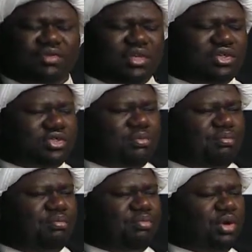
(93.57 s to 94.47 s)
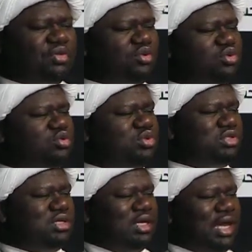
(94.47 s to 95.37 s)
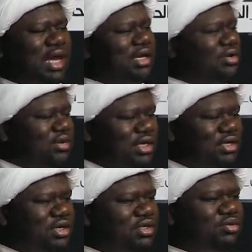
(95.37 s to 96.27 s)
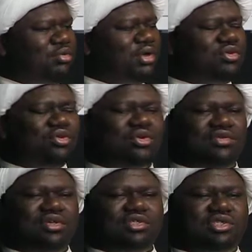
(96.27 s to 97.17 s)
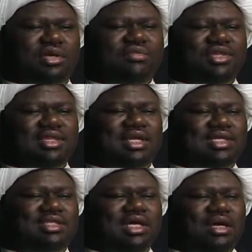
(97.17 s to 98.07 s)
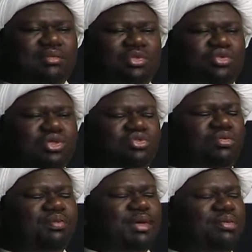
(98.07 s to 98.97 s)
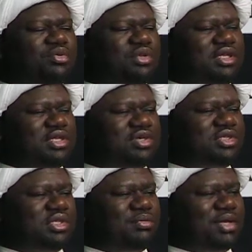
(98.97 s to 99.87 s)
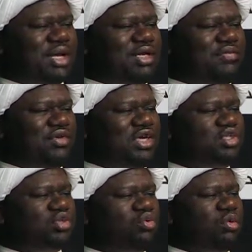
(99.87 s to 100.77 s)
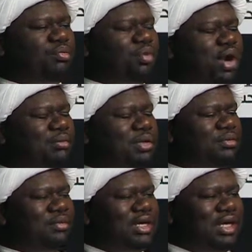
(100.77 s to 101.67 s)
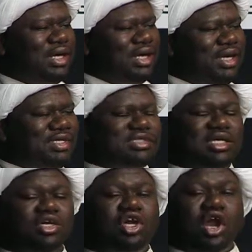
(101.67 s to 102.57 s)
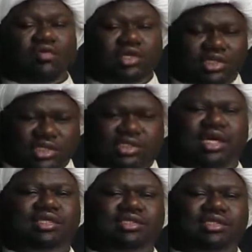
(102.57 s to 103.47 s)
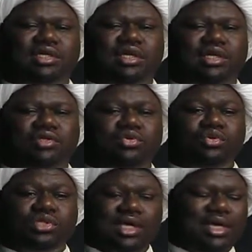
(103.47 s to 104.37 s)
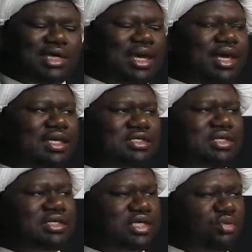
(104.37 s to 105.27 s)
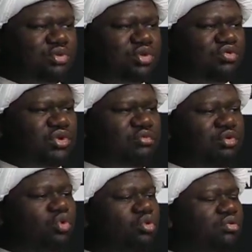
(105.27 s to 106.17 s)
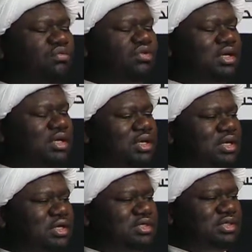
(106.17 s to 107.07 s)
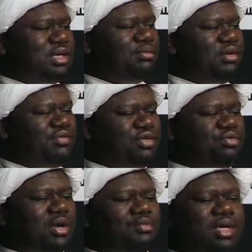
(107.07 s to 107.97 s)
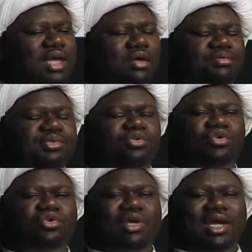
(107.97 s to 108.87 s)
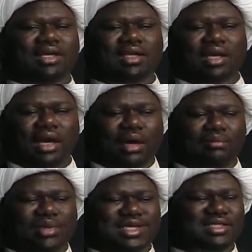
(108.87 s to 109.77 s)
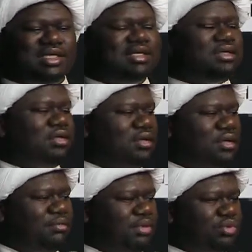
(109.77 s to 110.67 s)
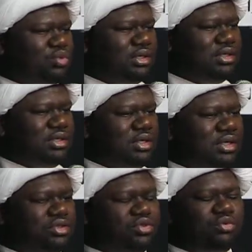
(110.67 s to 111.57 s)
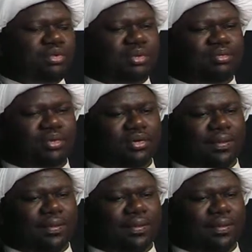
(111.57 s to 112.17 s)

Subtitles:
That there's a brother who's angry at another brother, or there's something that's between two people, then there's some kind of issue or problem. It encourages us to shake hands, and this helps to remove some of these problems. It helps to create a blessing between two people.